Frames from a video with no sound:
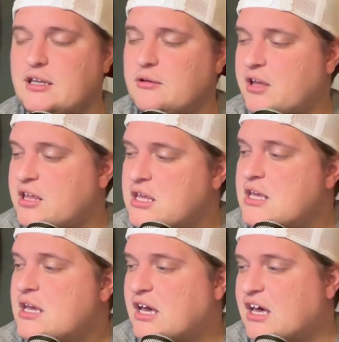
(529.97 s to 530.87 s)
Anyway,
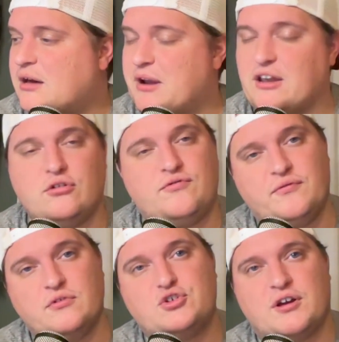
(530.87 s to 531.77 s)
but I do
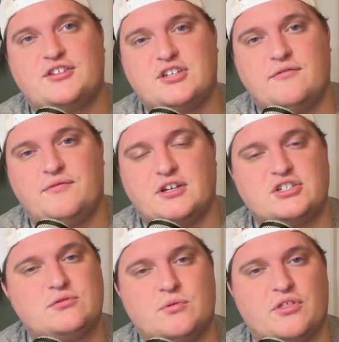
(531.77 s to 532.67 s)
trust Jed
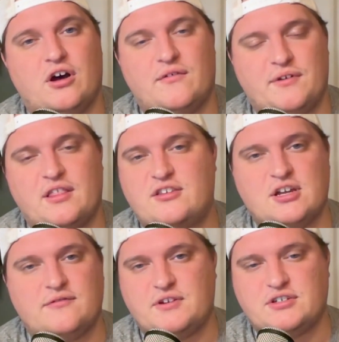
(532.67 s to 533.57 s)
Fish with offense.
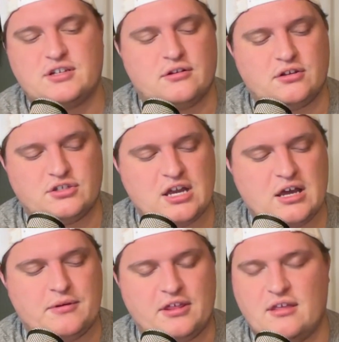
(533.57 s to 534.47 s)
Jed Fish did a good
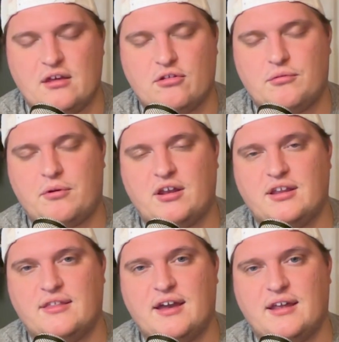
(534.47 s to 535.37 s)
job. He also brought
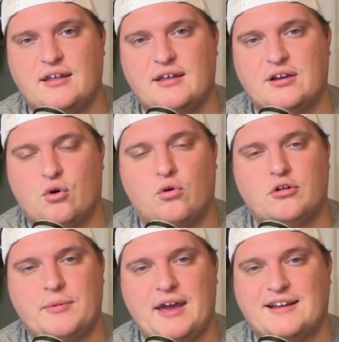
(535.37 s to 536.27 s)
in that
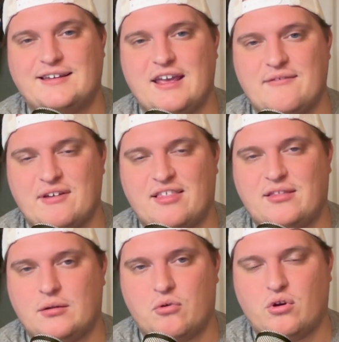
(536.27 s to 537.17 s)
cornerback, Davis,
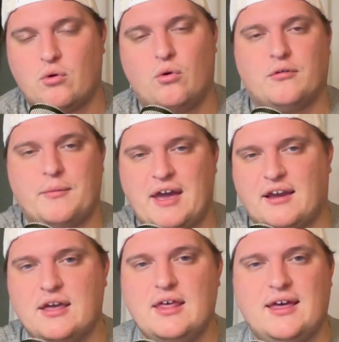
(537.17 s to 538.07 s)
the number 1 cornerback
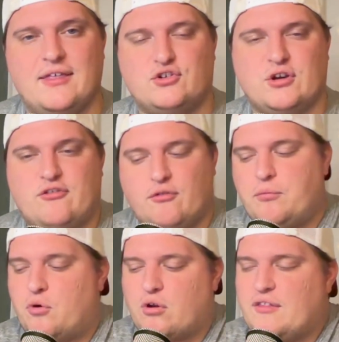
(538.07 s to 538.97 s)
in the transfer
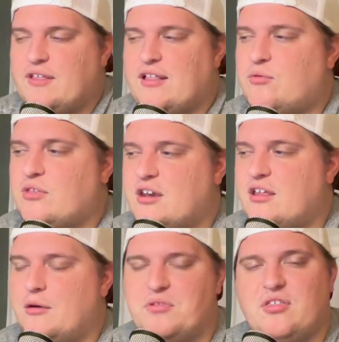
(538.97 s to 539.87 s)
portal. I think that's really going
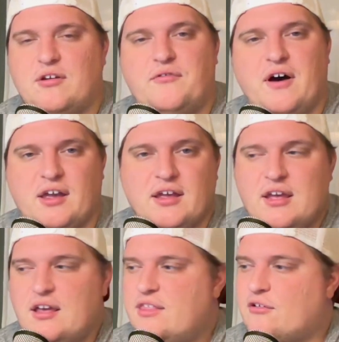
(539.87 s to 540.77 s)
to help solidify
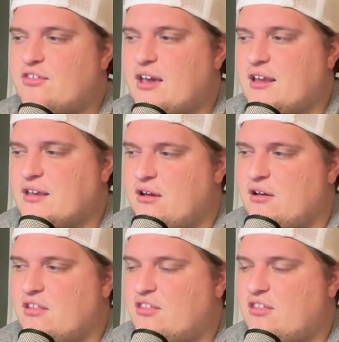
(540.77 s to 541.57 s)
their secondary.